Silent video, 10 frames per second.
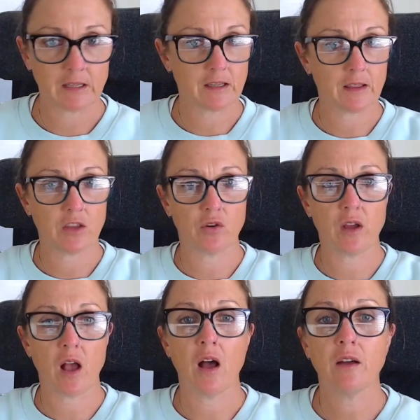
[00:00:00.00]
let's say that you
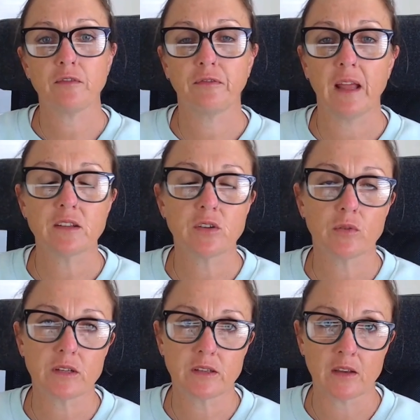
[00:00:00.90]
can't flex
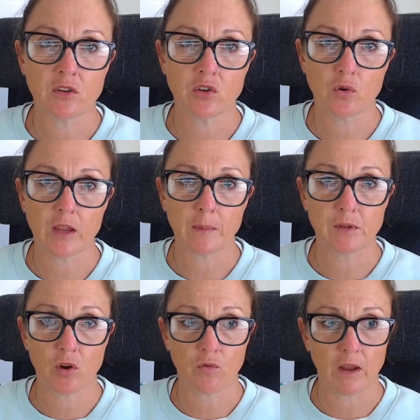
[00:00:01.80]
or extend your
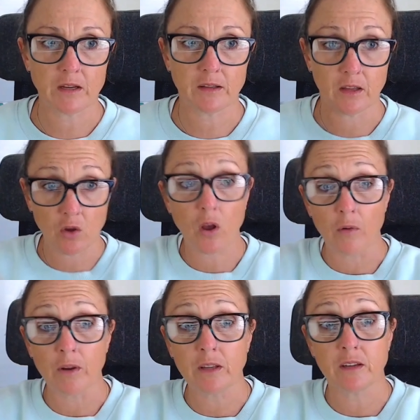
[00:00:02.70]
hips correctly, you're
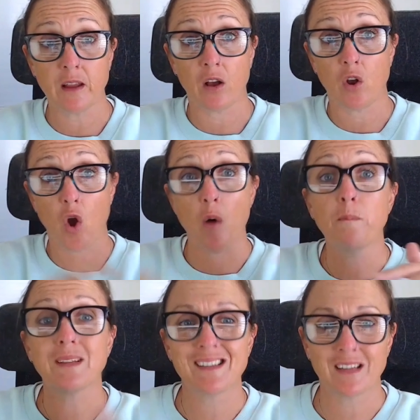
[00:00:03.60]
going to now
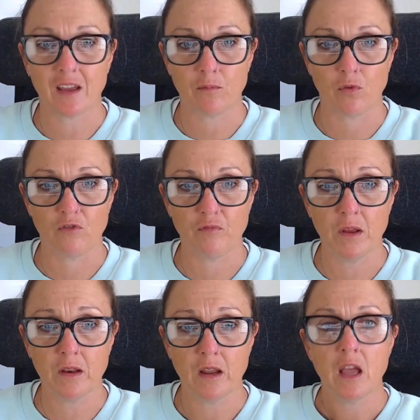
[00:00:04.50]
compensate
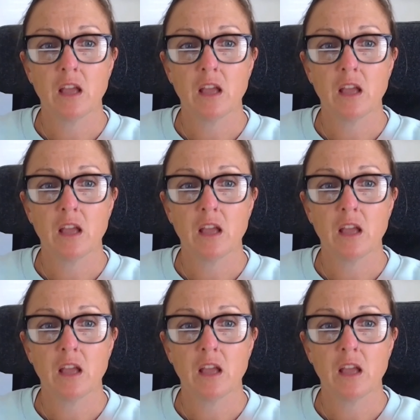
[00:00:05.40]
movement